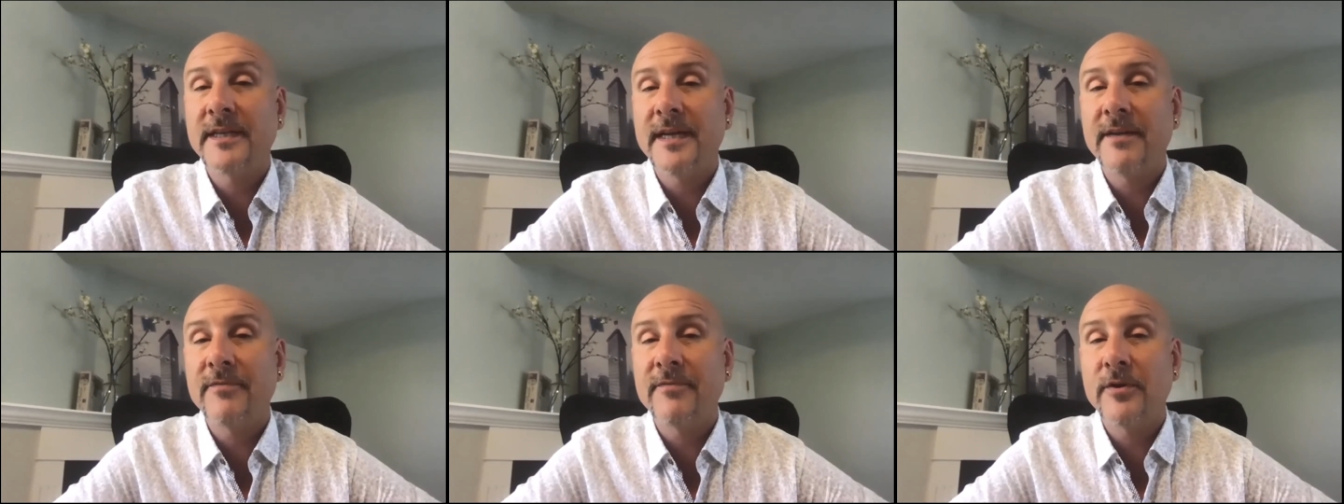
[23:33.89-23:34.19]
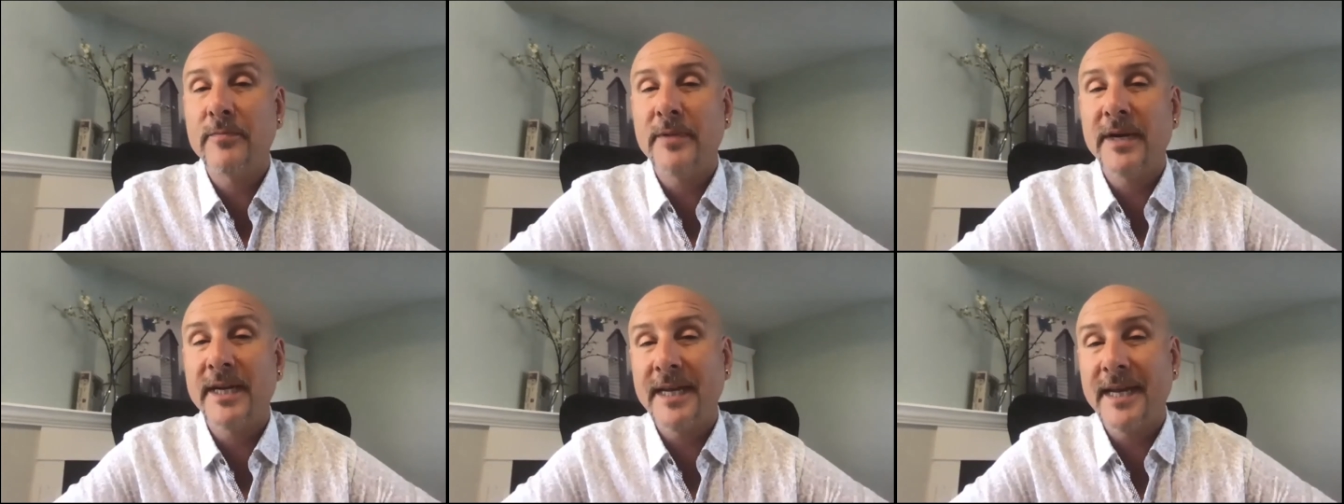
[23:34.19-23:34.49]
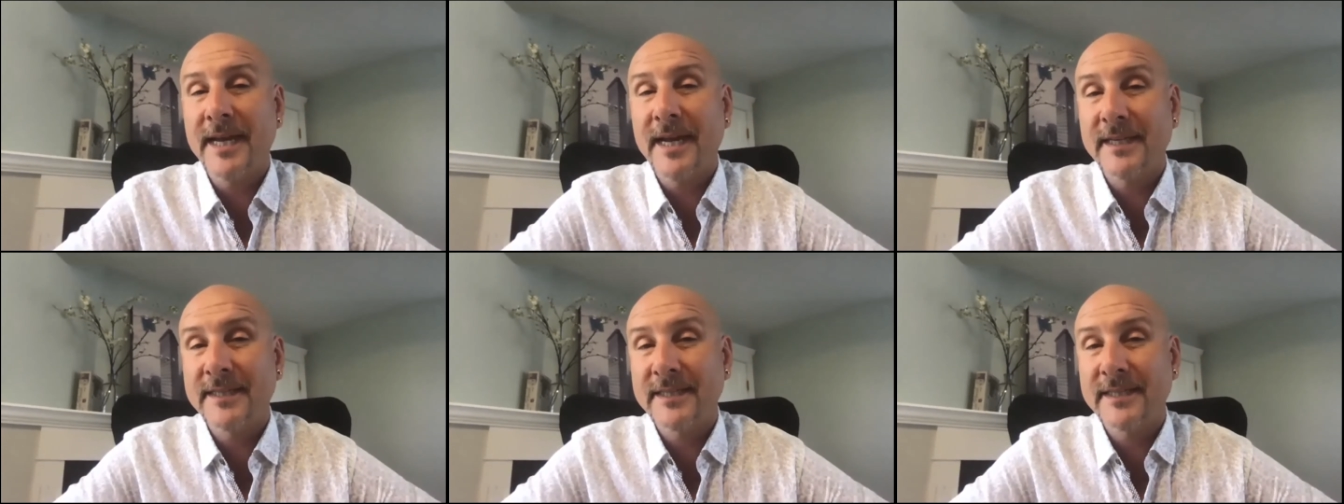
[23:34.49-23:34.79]
everybody
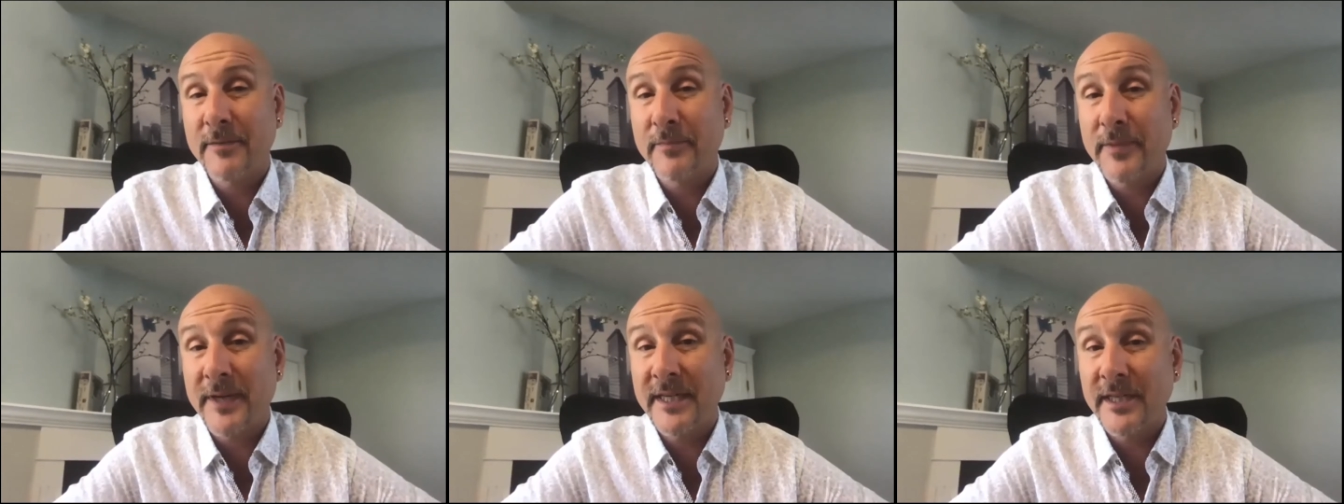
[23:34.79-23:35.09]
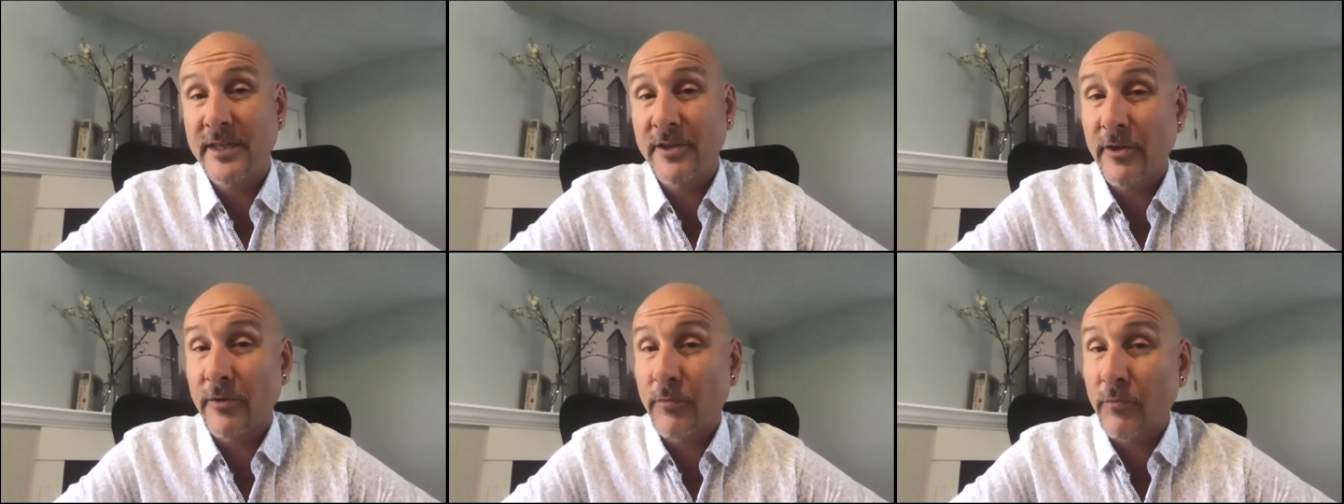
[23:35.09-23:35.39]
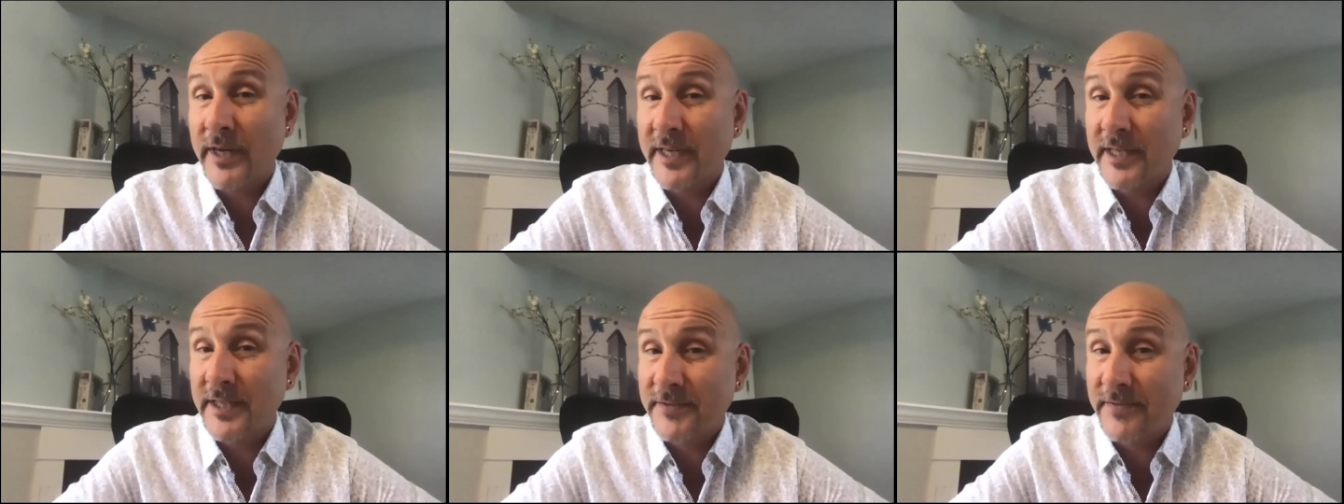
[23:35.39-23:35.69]
has an opinion on
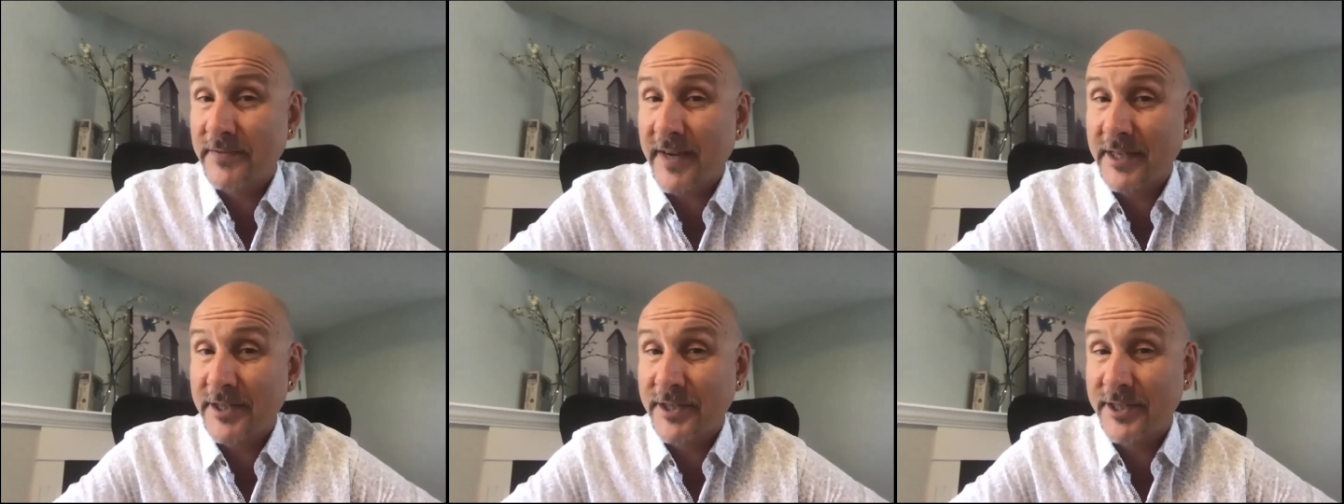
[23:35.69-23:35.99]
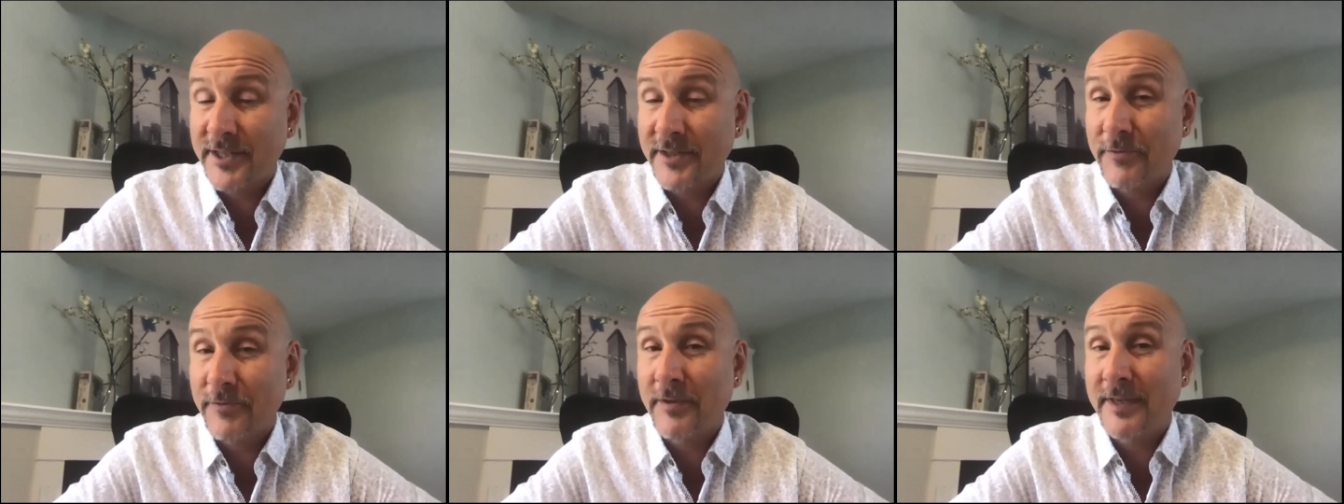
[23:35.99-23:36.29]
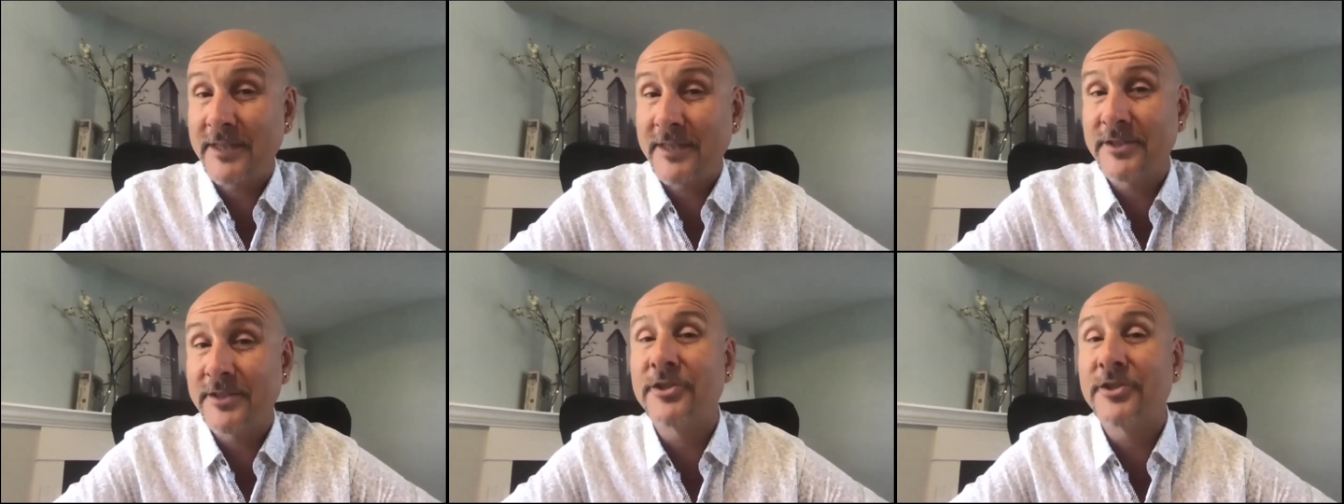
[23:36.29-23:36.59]
what is fashion and what
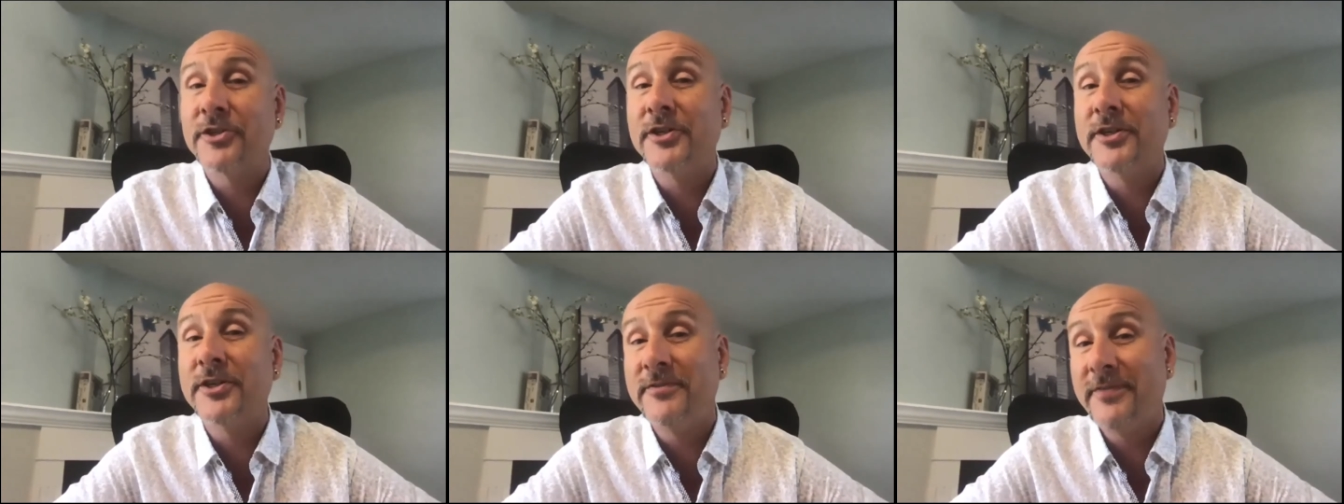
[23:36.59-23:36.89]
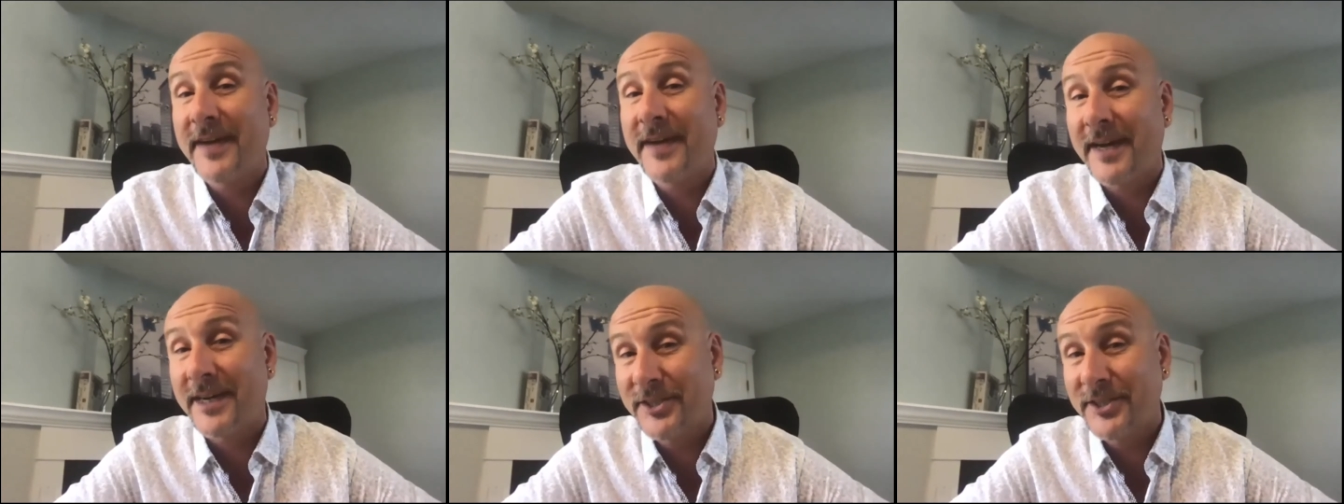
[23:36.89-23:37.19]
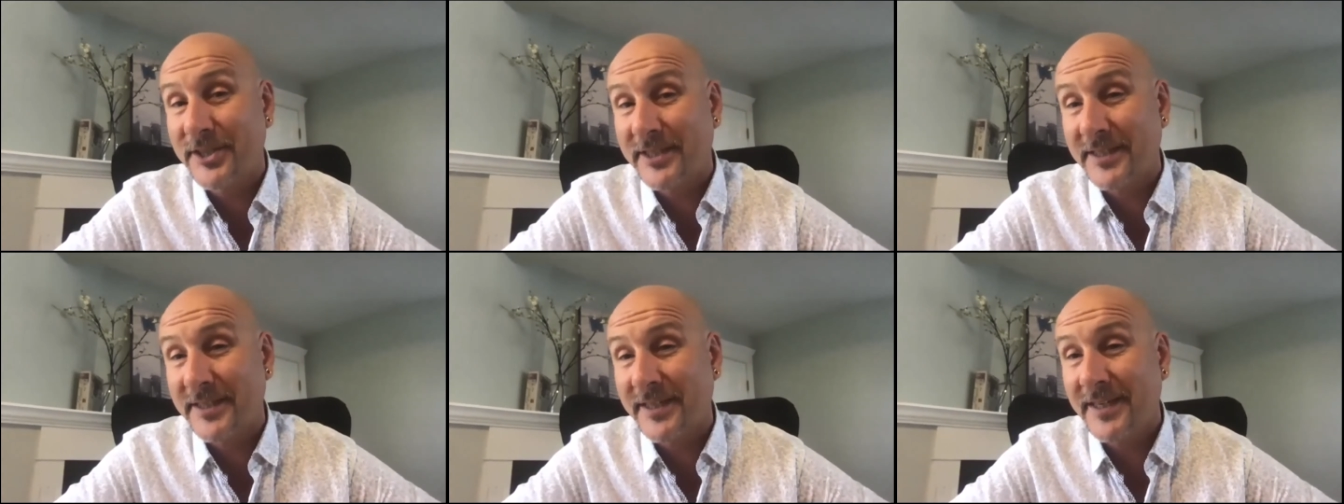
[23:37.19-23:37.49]
is good fashion